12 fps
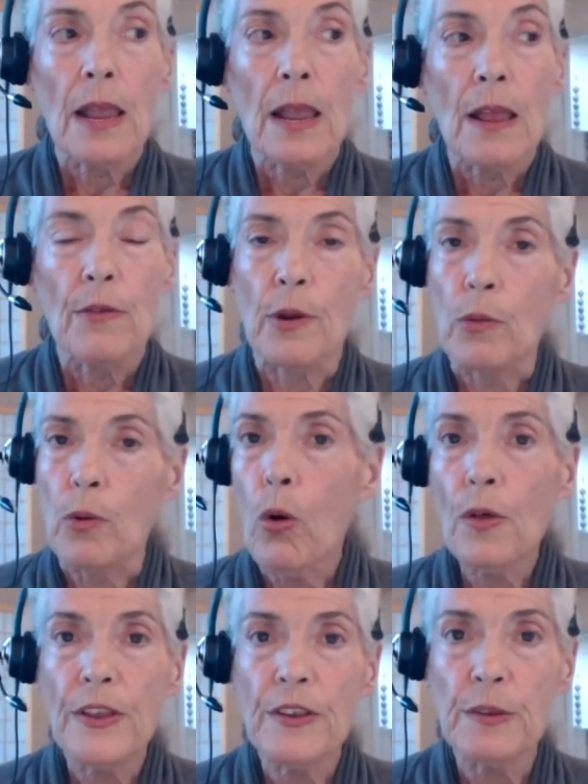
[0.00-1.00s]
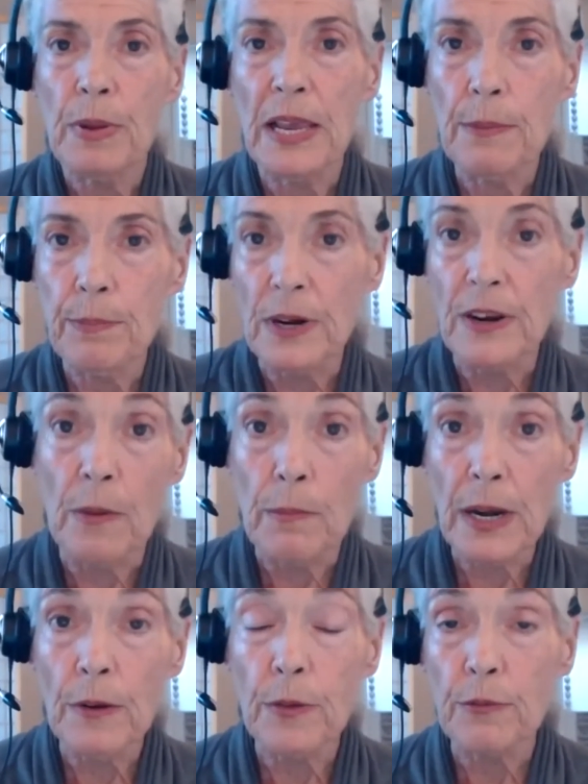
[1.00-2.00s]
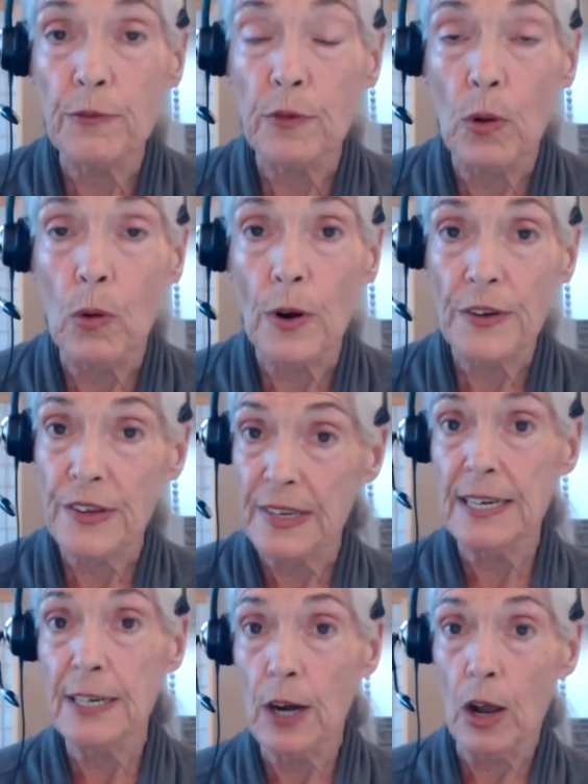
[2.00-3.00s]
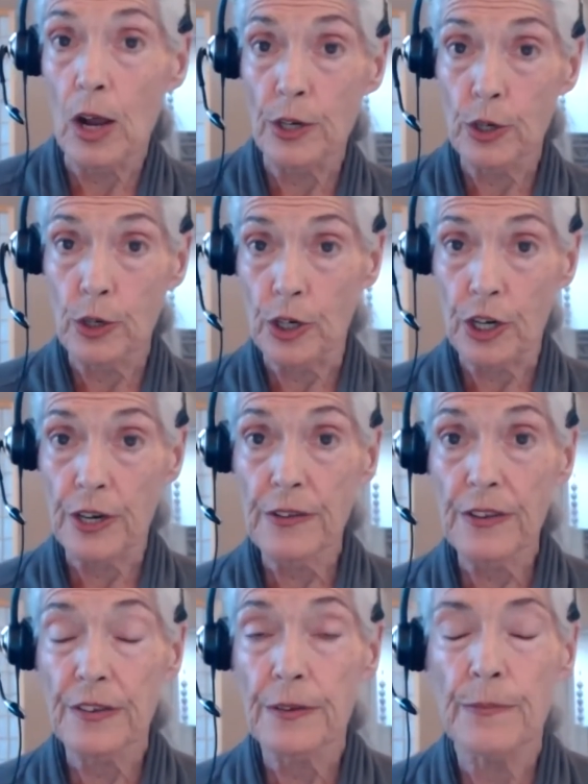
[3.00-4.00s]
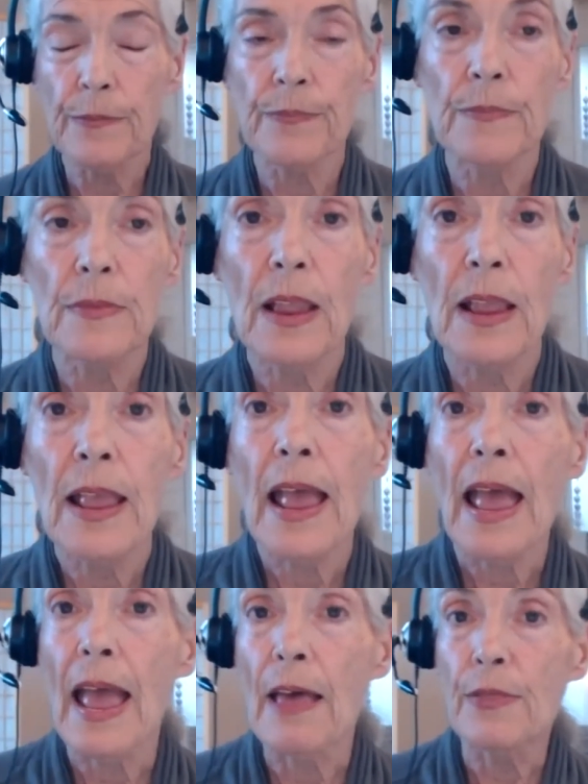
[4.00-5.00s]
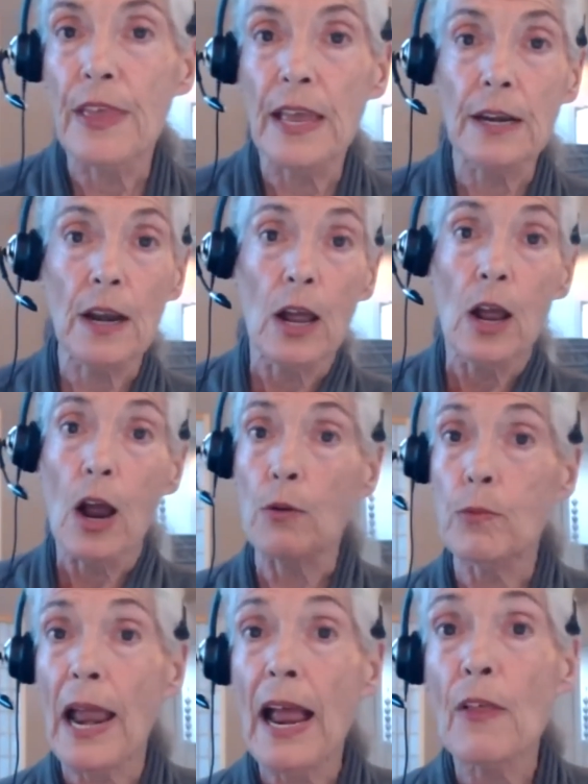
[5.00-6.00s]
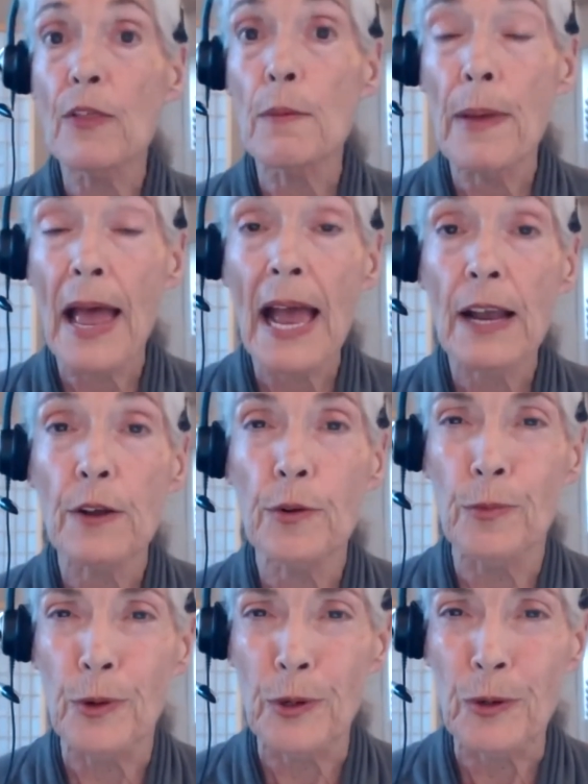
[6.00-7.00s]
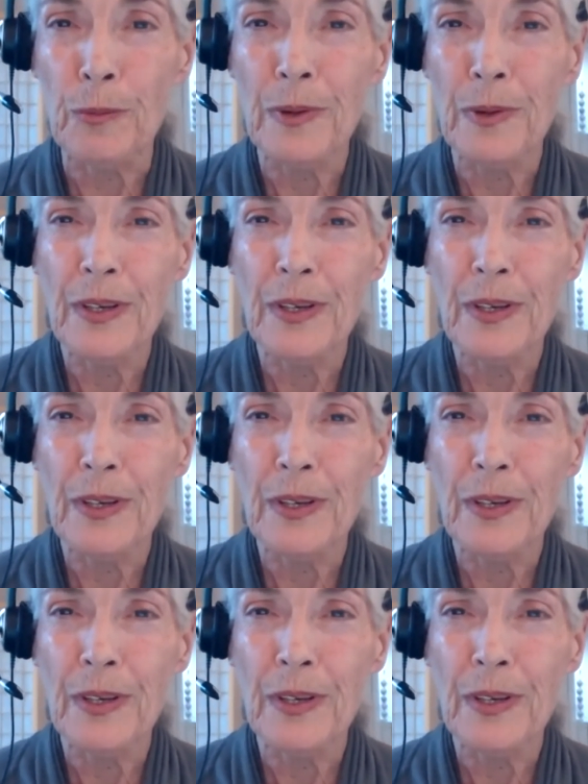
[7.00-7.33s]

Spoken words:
there were all these people in the middle of the floor sitting on cushions. And then around the back of the room,